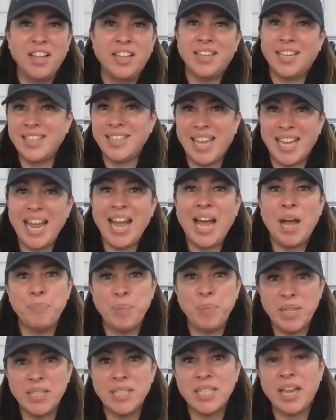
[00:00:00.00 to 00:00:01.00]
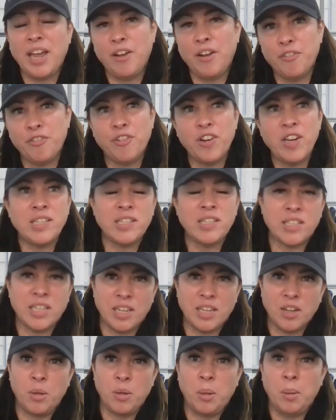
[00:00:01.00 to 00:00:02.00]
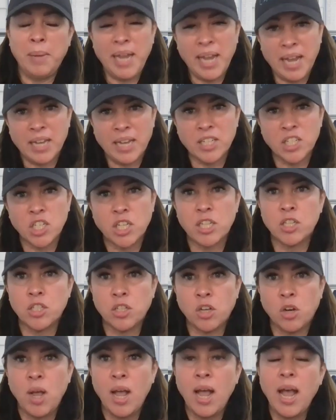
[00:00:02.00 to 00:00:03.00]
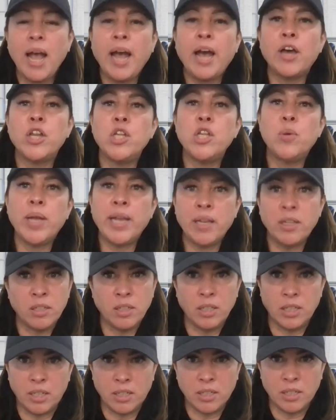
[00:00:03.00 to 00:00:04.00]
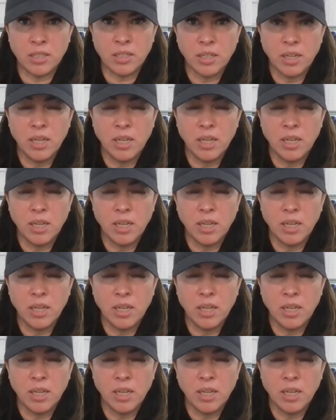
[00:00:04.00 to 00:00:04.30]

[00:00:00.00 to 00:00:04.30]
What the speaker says: like that happens every single match. And so how do you handle it?